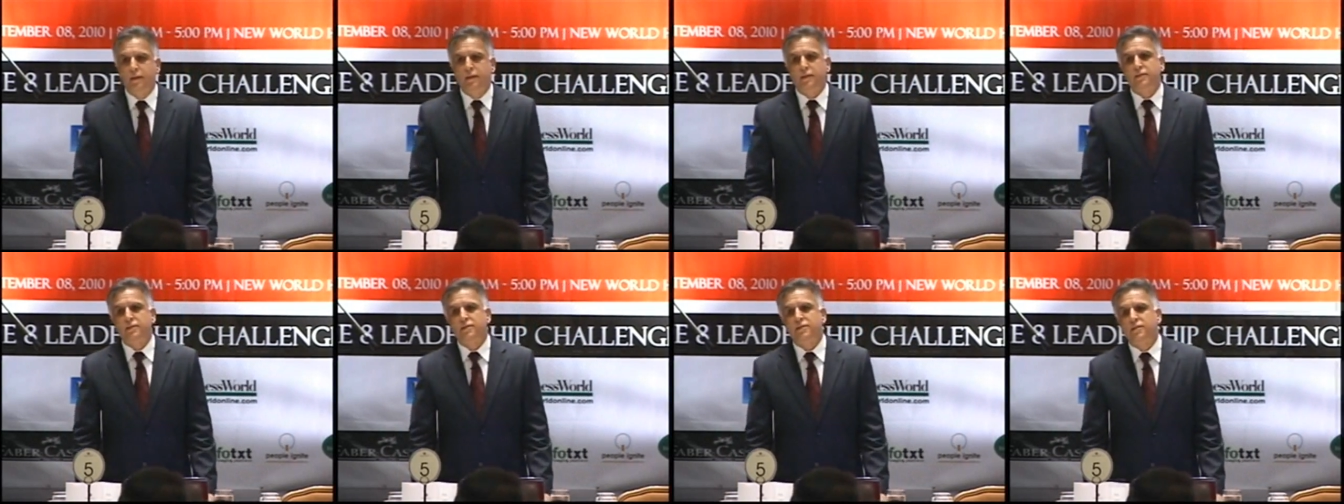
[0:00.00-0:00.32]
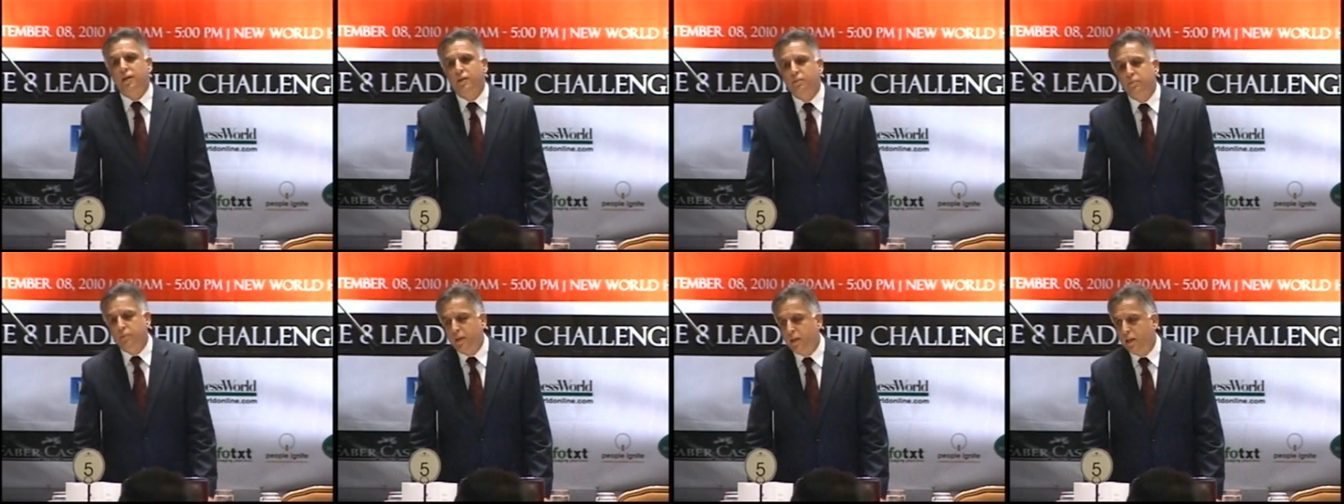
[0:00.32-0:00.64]

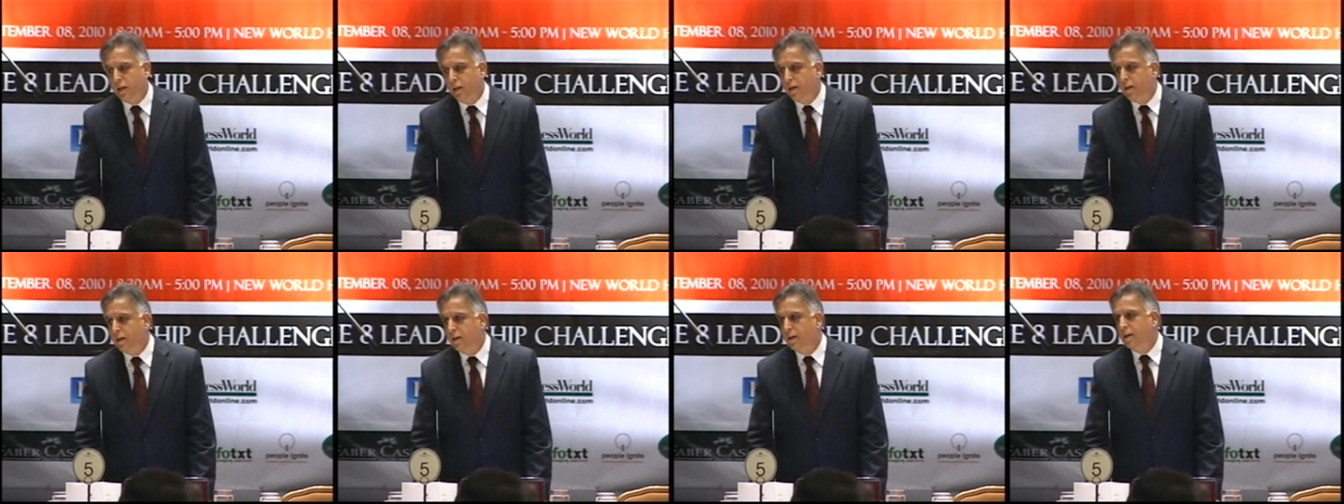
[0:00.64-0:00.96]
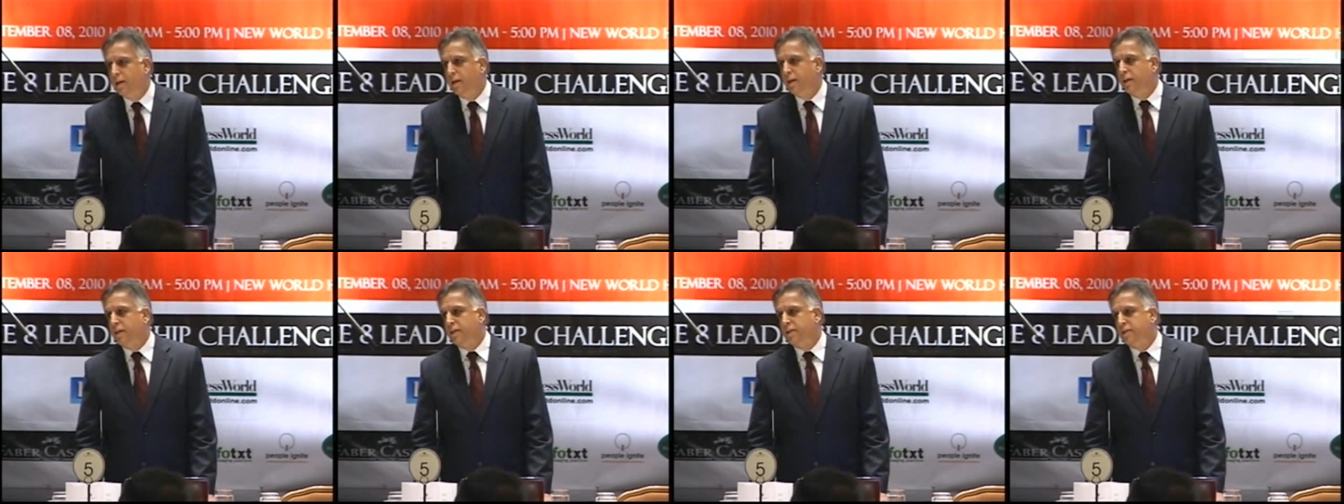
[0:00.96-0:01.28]
Somebody
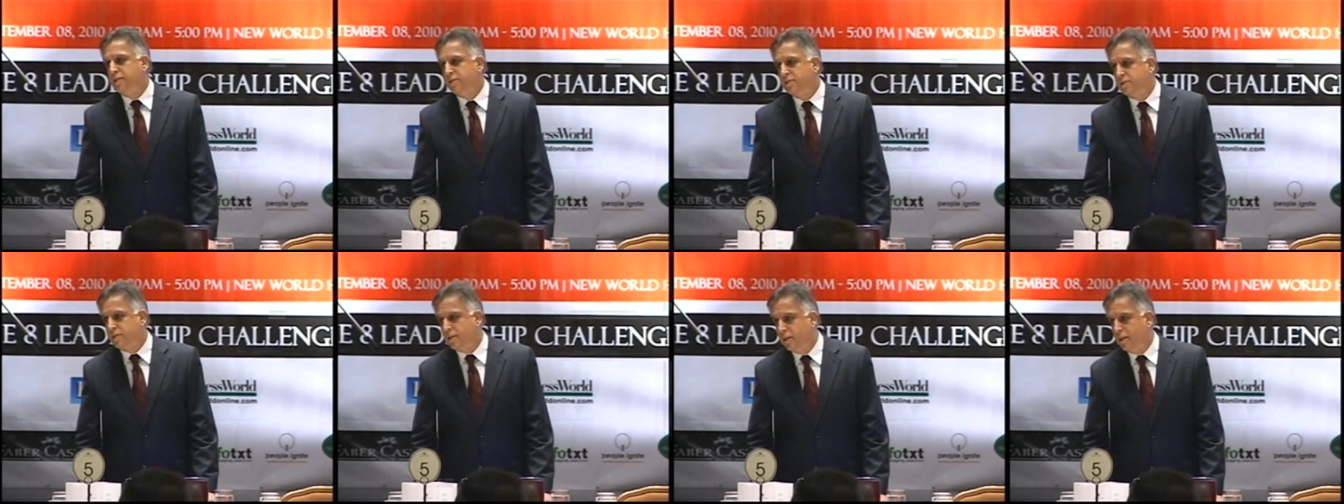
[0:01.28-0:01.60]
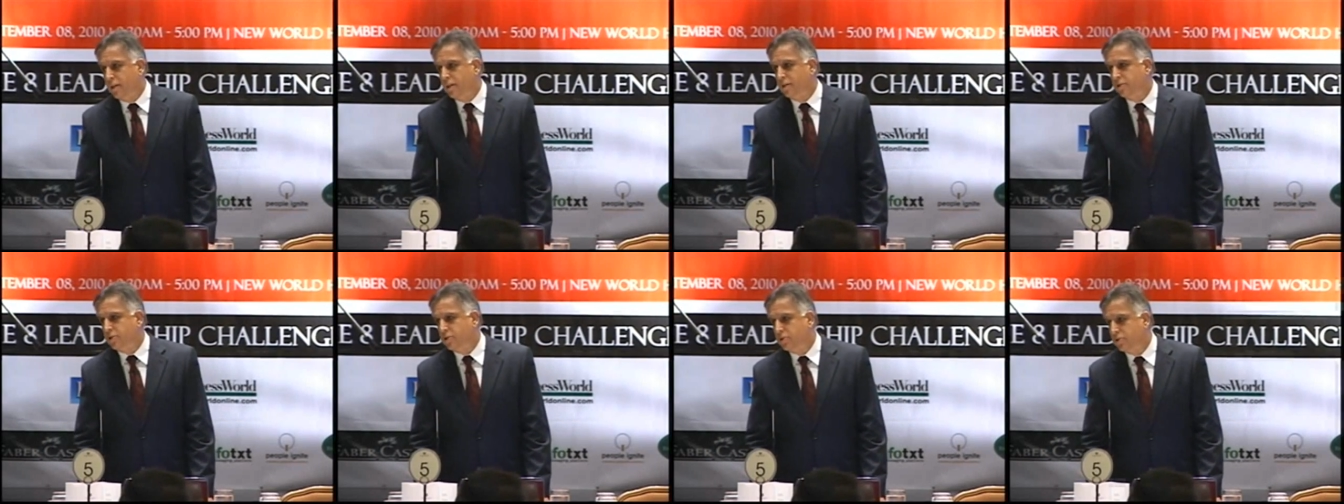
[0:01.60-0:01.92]

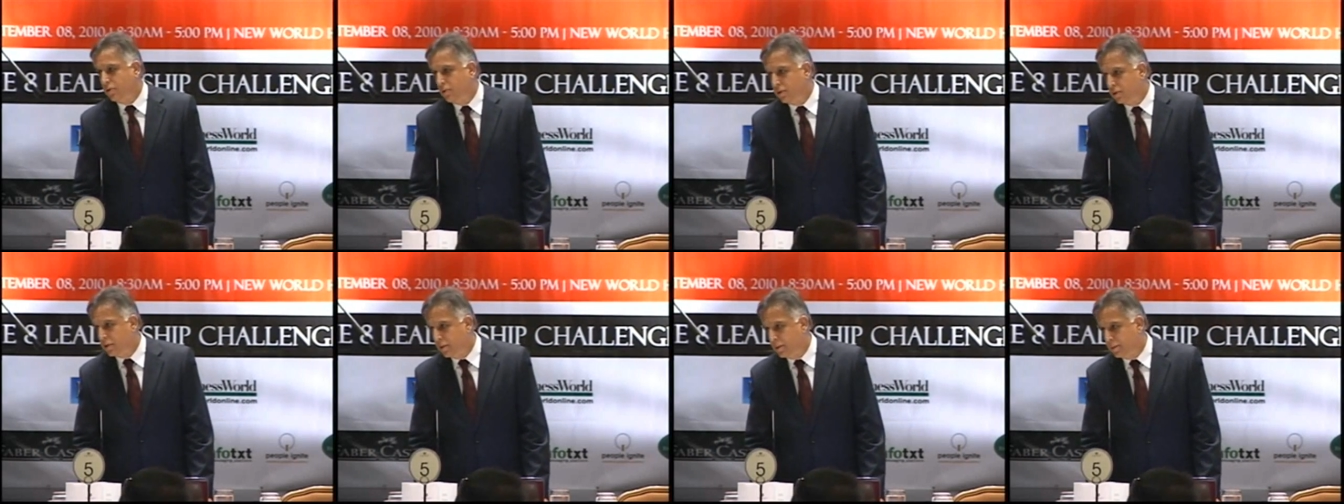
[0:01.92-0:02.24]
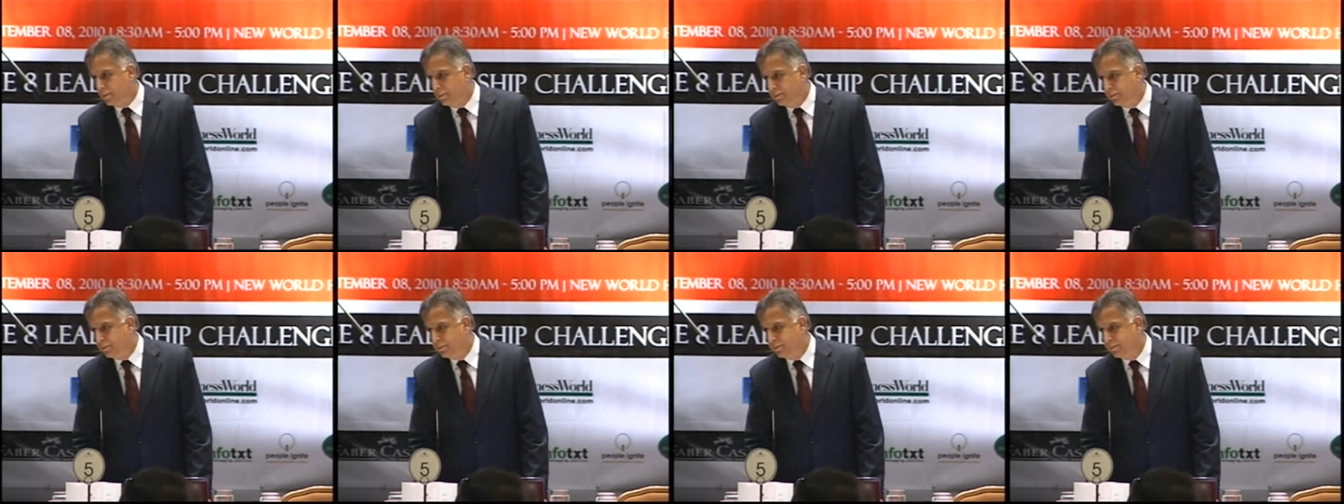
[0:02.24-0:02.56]
still shot
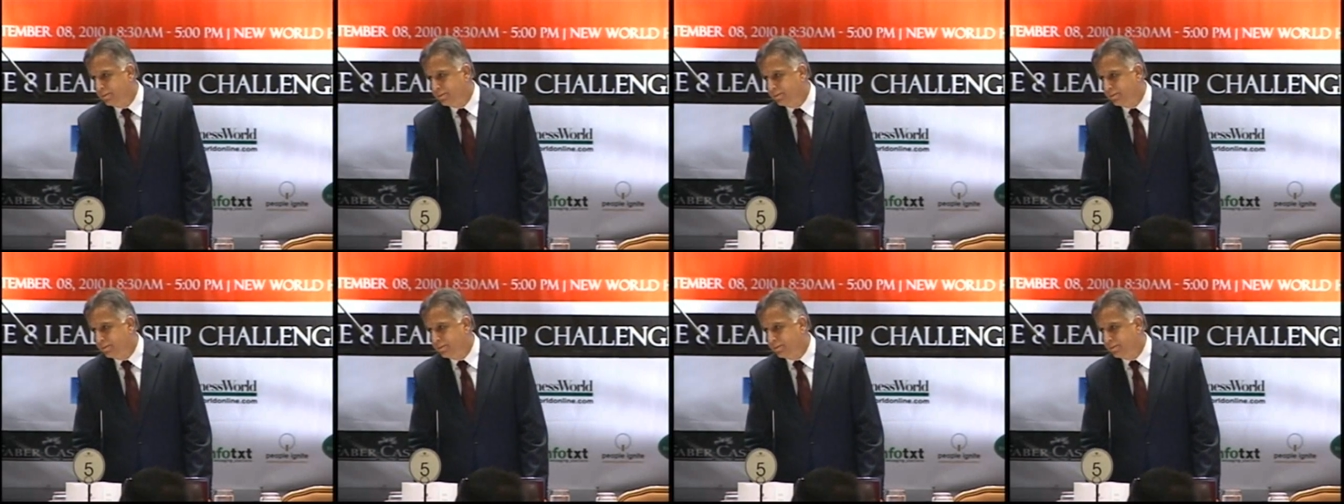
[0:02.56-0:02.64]
him.